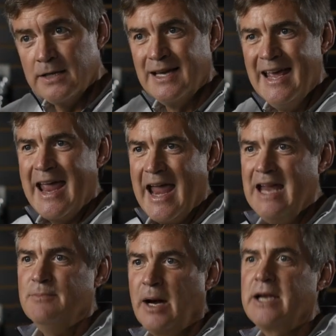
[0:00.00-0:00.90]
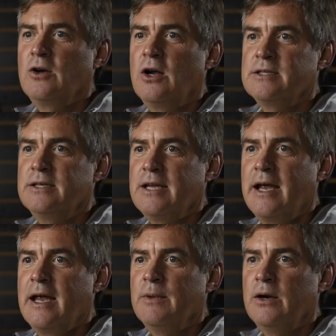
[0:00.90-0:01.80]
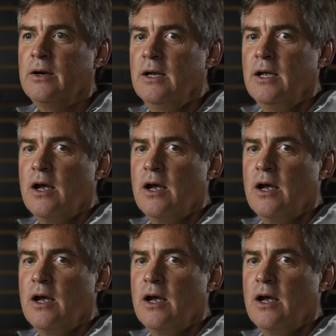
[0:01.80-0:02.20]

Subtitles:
It's 8 microns in diameter.